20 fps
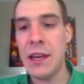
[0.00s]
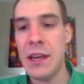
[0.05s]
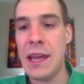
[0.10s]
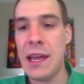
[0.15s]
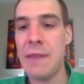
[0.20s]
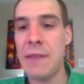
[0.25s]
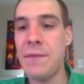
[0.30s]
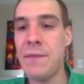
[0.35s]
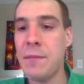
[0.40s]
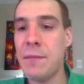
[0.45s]

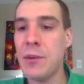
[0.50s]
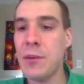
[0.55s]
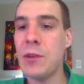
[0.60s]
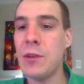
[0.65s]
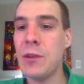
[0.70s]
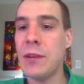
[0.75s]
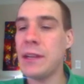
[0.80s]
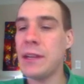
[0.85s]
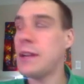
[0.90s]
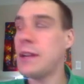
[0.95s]

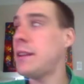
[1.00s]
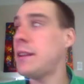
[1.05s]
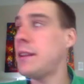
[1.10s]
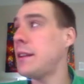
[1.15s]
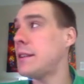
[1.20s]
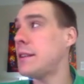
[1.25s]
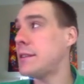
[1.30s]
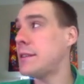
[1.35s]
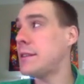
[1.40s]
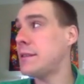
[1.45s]
Amphiprotic, I
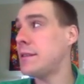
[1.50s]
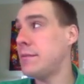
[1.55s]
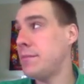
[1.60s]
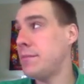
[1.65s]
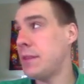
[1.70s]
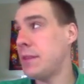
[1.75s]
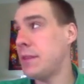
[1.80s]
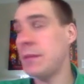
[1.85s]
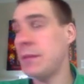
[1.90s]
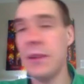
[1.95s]
think, is
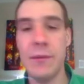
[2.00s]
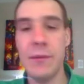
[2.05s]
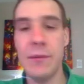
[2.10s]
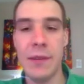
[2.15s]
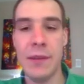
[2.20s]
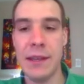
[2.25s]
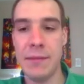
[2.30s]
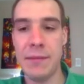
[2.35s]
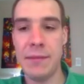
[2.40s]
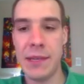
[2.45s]
probably the
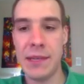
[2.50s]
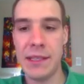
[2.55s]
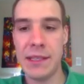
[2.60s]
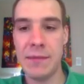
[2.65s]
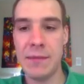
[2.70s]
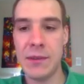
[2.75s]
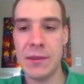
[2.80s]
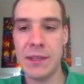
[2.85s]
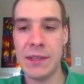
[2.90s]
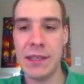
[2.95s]
one that makes the
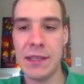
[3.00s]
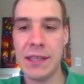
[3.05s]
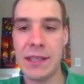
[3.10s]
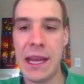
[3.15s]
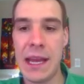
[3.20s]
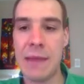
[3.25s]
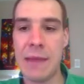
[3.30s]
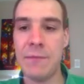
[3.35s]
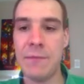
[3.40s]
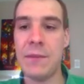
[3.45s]
most sense.
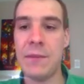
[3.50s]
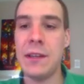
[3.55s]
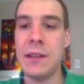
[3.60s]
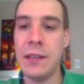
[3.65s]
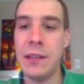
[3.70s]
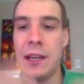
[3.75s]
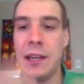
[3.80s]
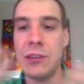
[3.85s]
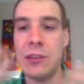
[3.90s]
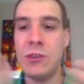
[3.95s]
Amphi,
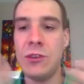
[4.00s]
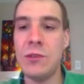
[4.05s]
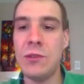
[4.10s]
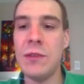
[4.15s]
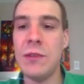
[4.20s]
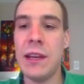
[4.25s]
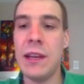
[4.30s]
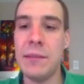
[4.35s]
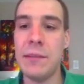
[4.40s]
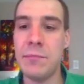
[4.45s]
like
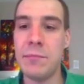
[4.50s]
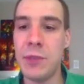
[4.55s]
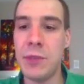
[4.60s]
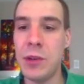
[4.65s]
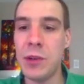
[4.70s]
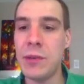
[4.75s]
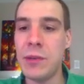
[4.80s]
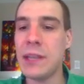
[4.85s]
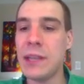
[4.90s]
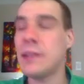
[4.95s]
two, and
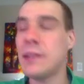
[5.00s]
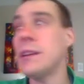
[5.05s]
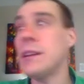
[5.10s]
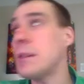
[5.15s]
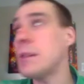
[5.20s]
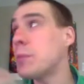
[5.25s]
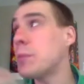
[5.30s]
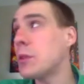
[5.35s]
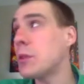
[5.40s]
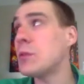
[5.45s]
protic,
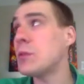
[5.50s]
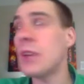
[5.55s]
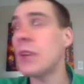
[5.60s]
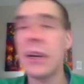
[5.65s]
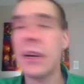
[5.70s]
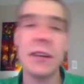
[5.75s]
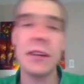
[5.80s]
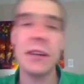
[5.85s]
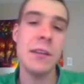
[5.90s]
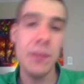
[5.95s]
like
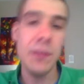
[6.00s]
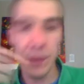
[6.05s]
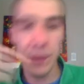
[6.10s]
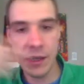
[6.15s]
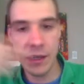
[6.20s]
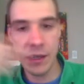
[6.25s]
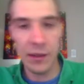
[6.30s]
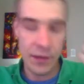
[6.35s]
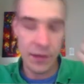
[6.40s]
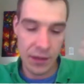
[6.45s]
proton,
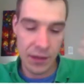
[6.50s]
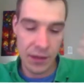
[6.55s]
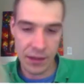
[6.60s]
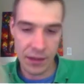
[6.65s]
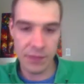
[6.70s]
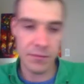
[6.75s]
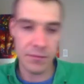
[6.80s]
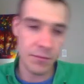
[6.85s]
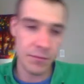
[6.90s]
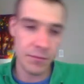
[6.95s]
right? You
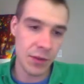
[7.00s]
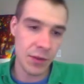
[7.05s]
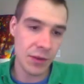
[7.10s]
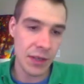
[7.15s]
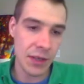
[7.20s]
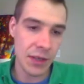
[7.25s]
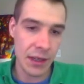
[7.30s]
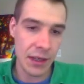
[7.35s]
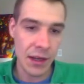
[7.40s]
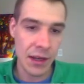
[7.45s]
can
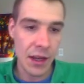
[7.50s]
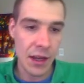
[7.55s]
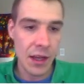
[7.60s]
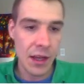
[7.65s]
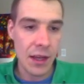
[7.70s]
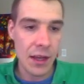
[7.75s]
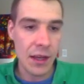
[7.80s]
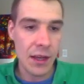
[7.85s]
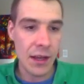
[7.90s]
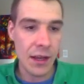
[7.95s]
proton
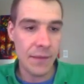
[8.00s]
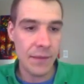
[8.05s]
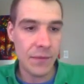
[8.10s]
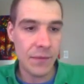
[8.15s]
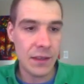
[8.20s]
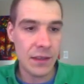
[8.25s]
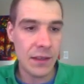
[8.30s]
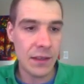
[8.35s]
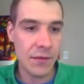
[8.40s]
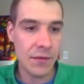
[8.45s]

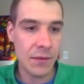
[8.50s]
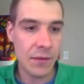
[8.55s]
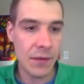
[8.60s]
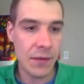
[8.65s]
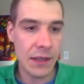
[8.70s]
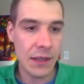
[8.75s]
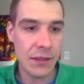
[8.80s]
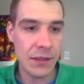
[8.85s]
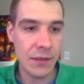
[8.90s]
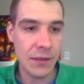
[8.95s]
different
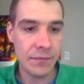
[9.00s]
ways.